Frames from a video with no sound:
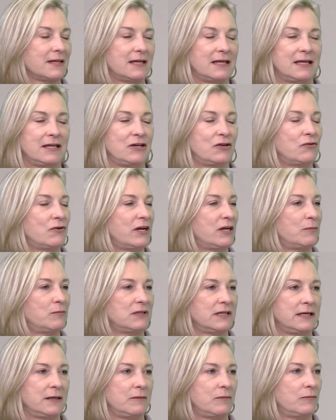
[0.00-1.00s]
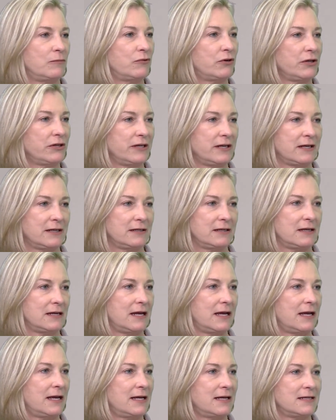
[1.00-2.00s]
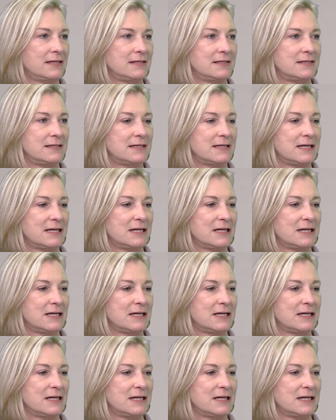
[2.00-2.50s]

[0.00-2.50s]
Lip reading: incredibly brilliant, and